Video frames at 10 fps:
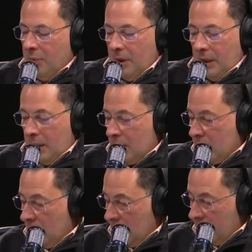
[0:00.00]
but it
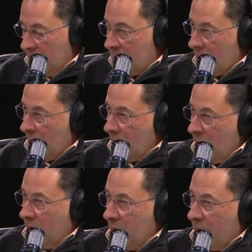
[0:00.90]
gets a little bit
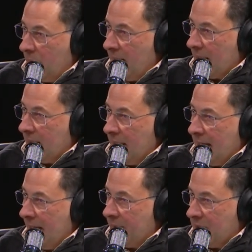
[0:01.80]
scary when you think back to that
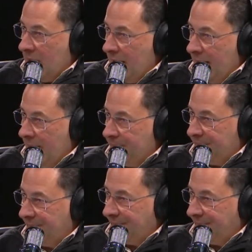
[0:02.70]
Iowa State game.